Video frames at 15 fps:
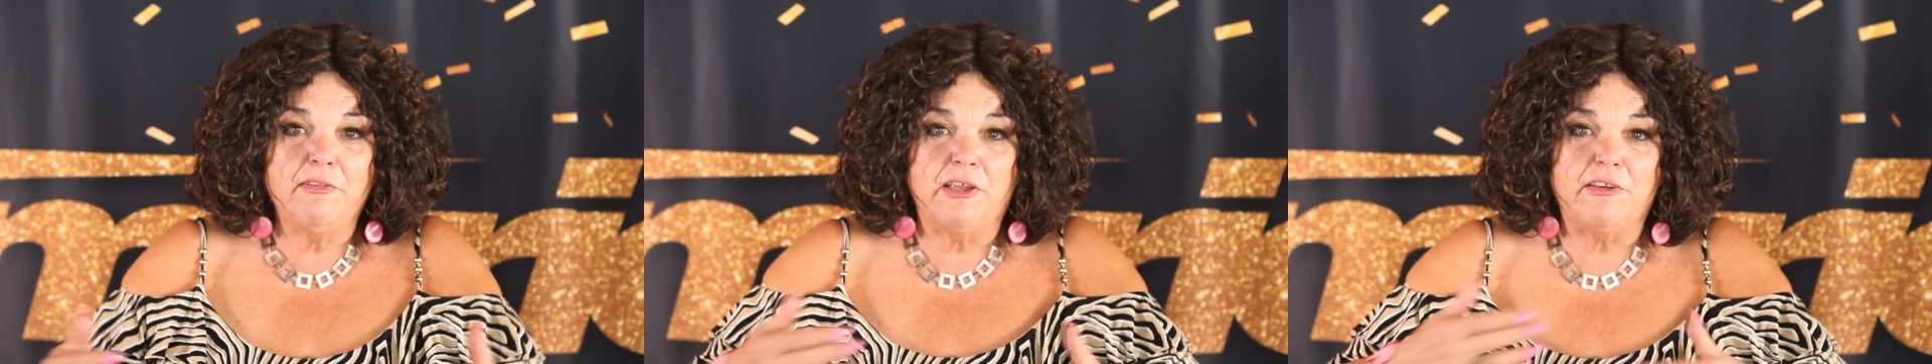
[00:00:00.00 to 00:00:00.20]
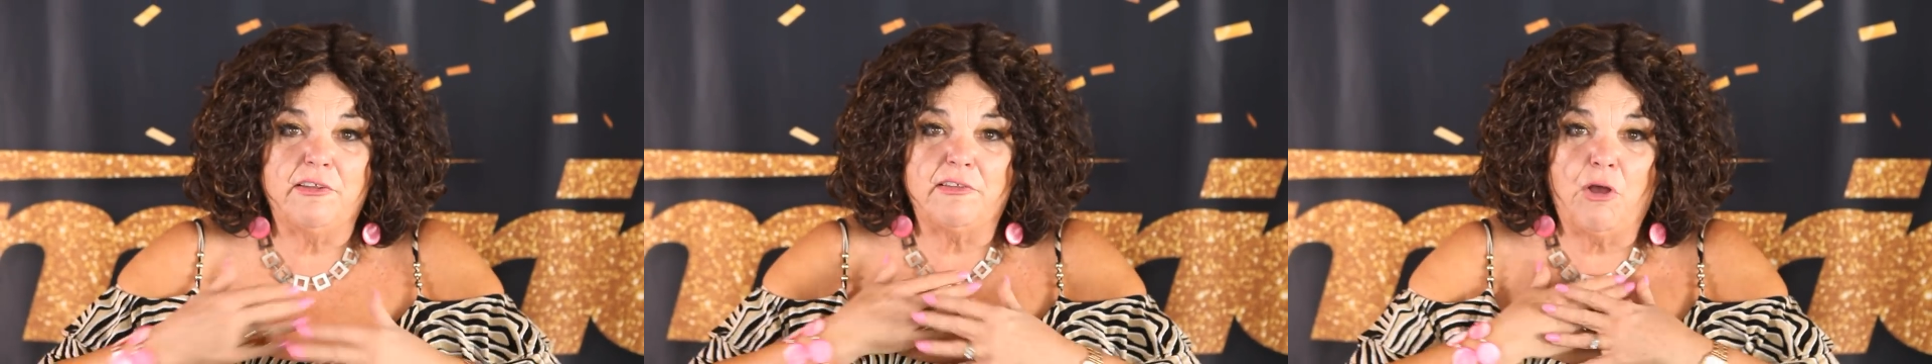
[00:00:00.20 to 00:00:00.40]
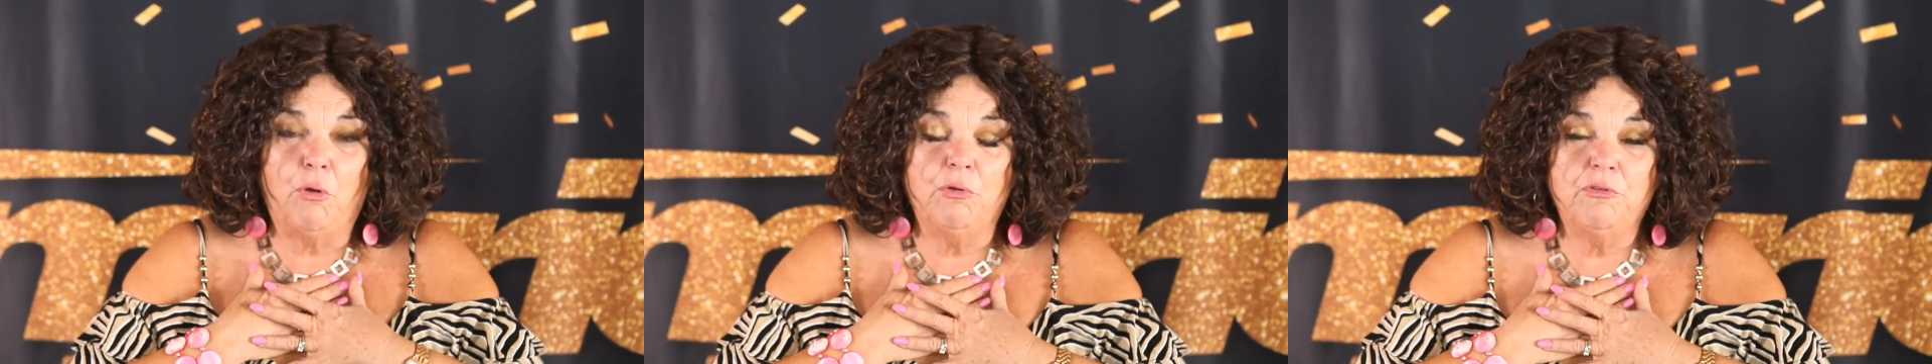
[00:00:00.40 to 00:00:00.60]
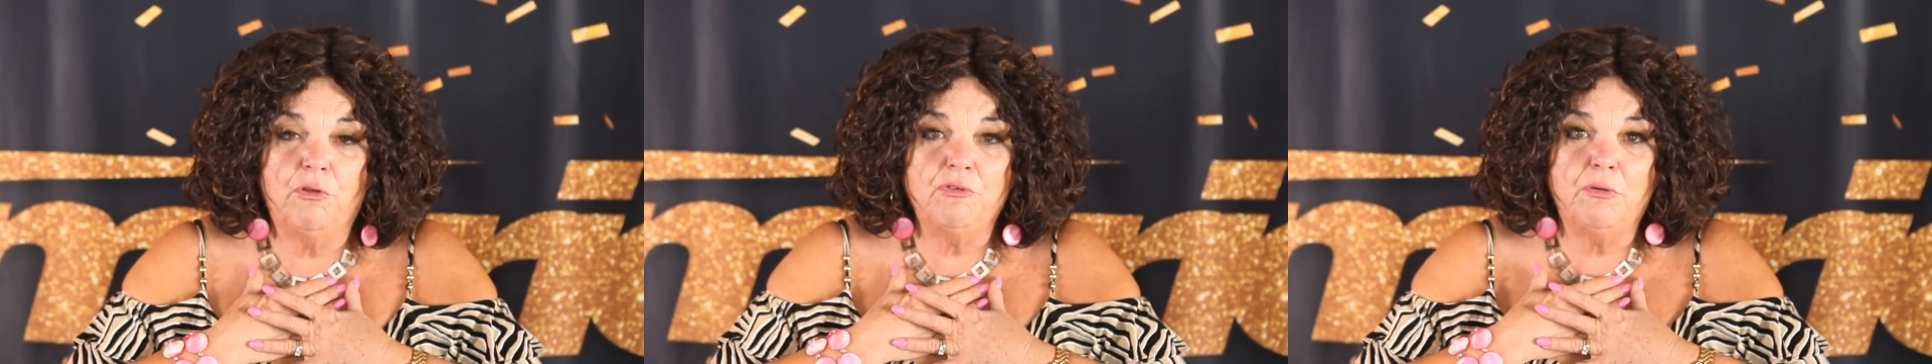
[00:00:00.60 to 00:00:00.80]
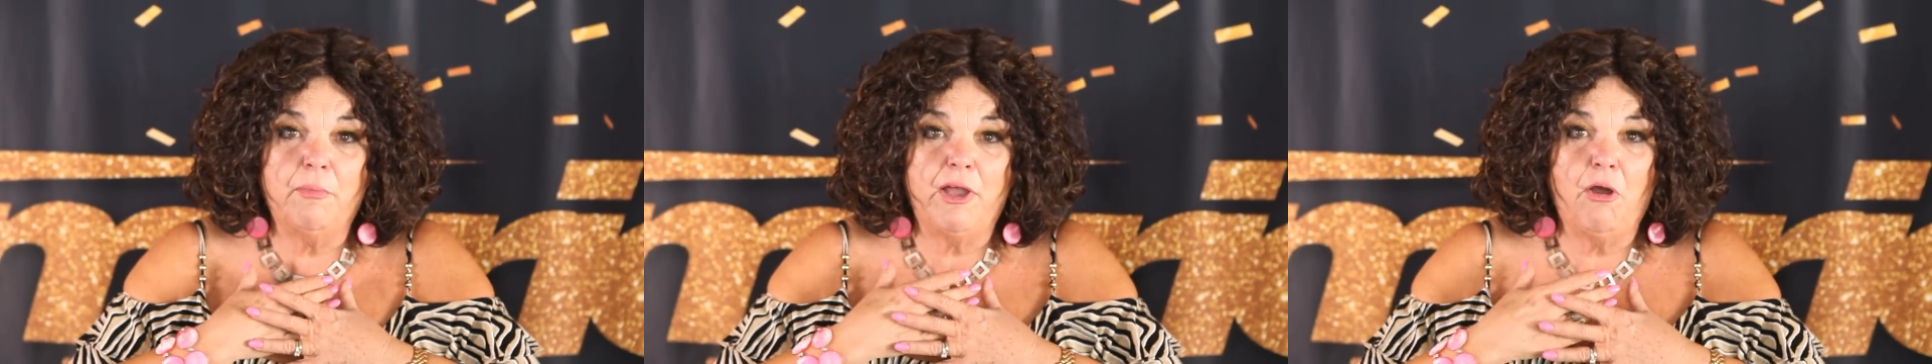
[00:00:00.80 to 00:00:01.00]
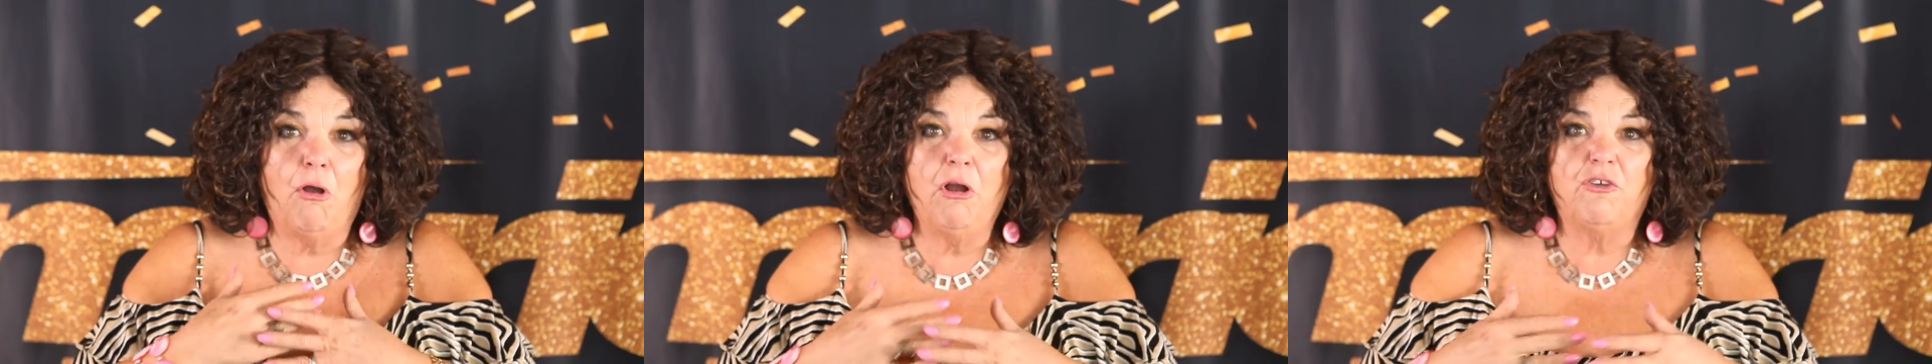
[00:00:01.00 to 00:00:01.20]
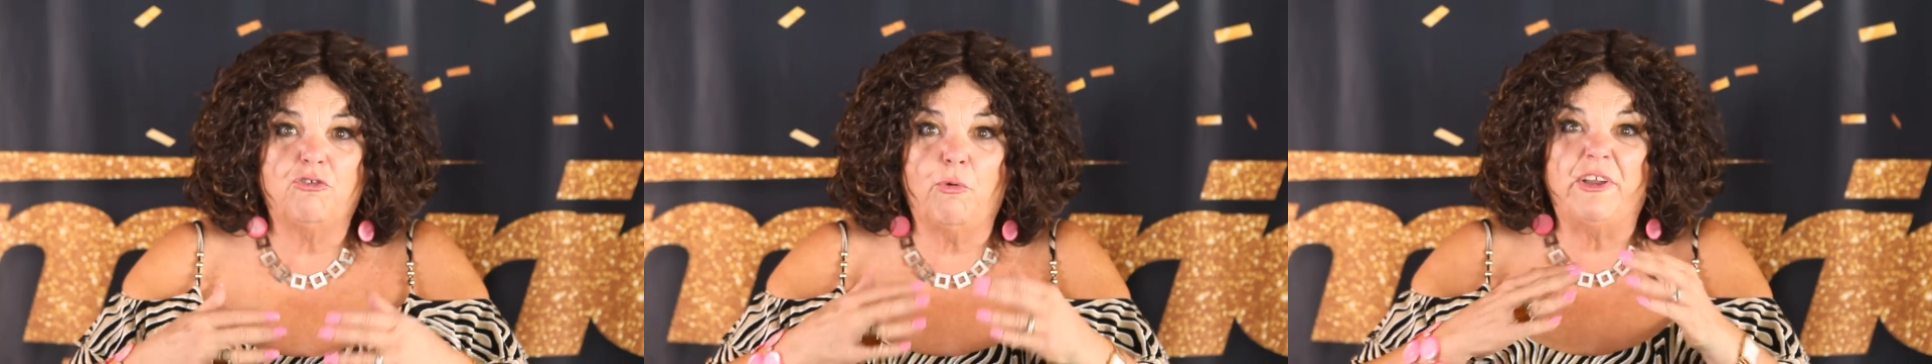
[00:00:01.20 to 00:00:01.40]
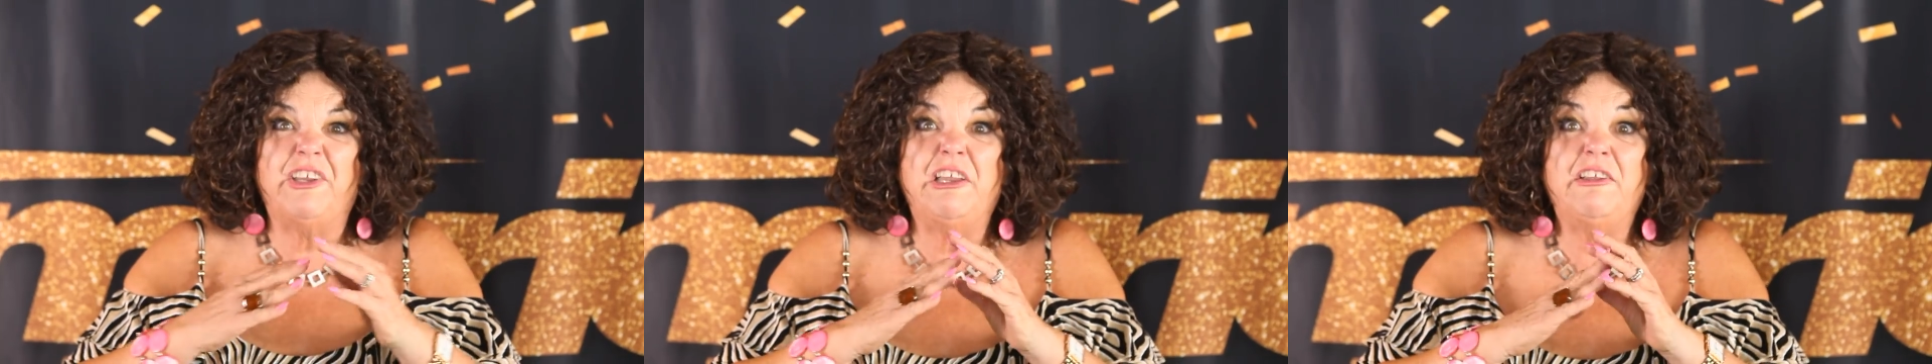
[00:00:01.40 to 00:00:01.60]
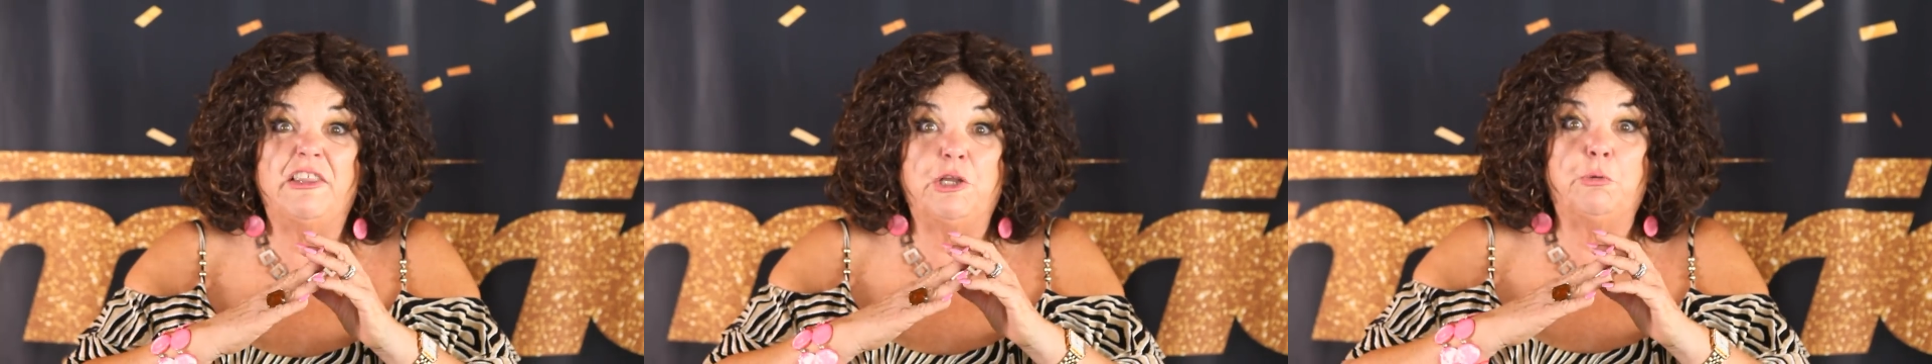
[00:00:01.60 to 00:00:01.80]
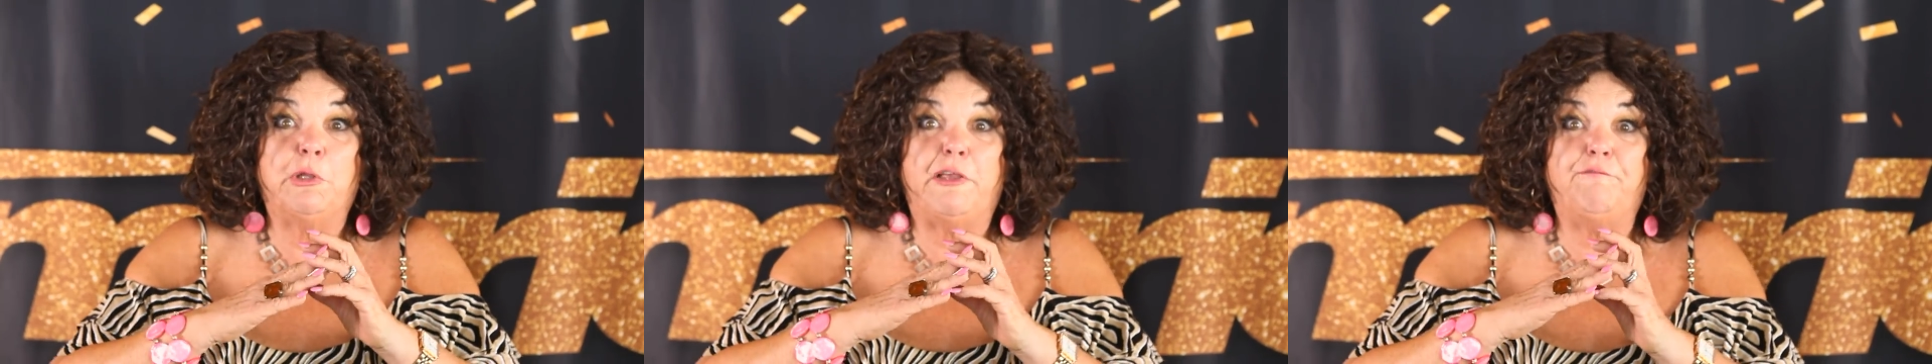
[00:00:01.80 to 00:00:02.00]
I just hold those in my heart so I didn't
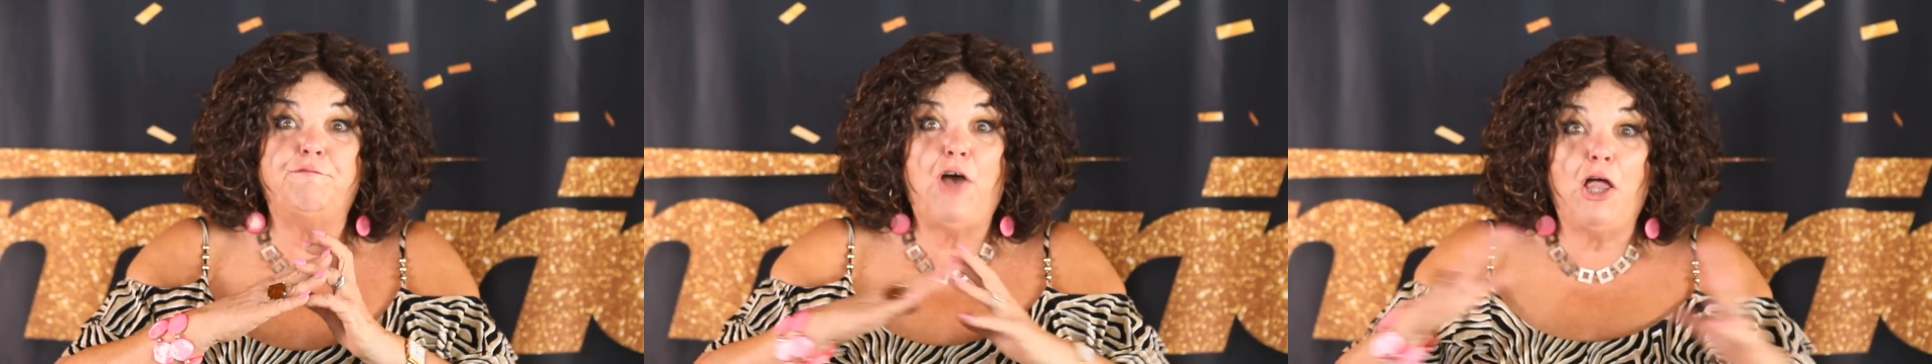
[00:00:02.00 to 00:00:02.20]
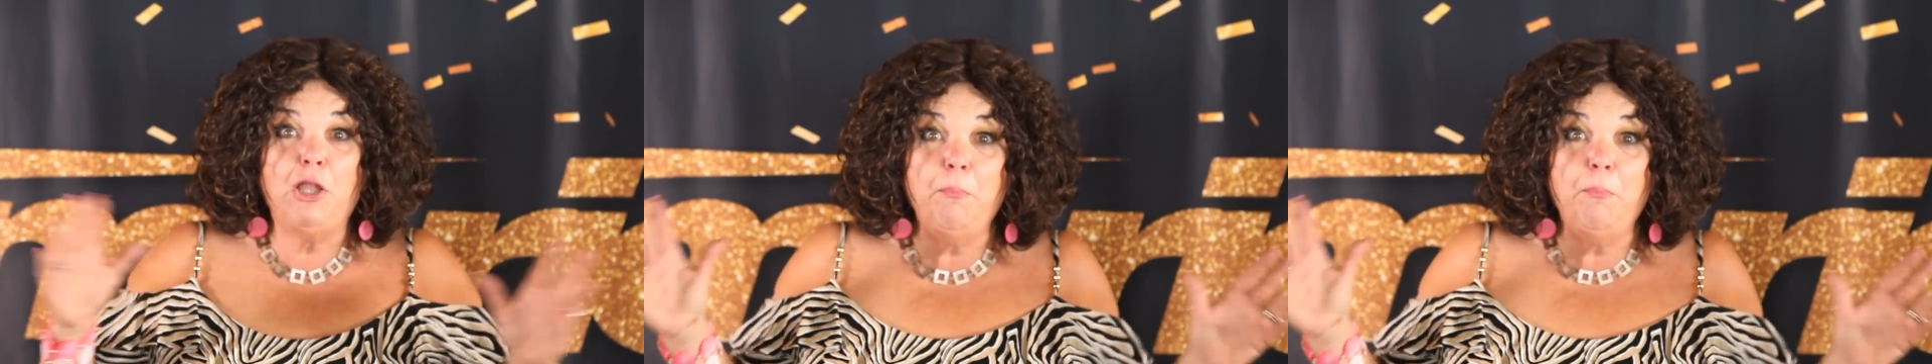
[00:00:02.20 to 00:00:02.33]
literally fall